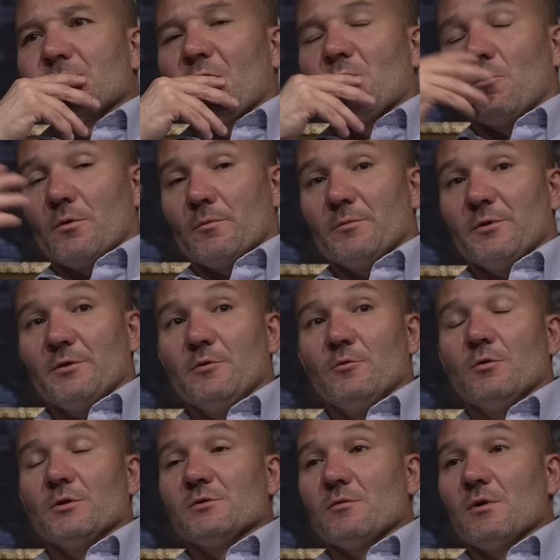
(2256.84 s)
I want him to do
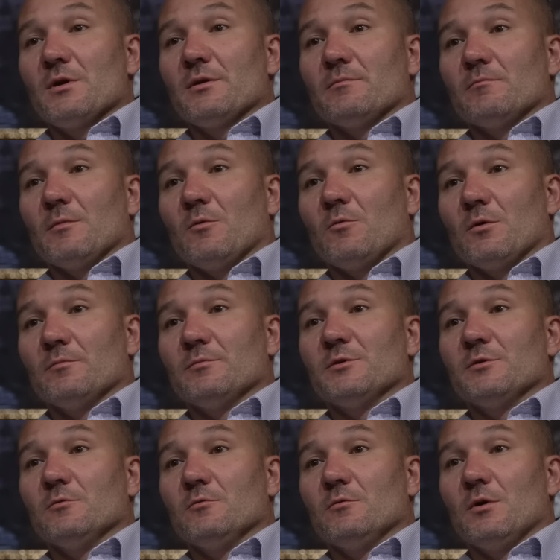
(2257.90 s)
what's right. right. I want him
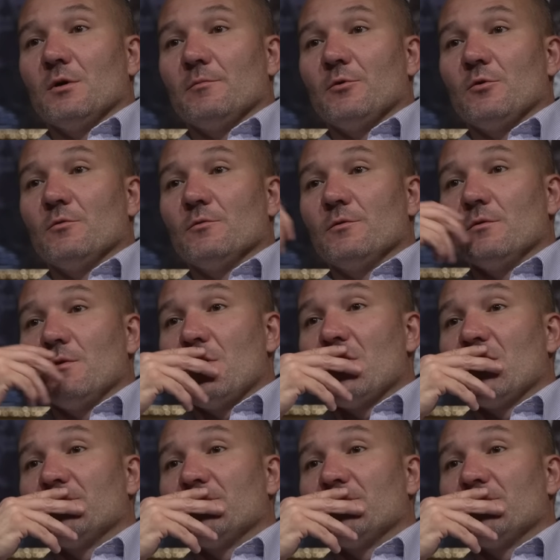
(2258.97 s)
to uphold the law.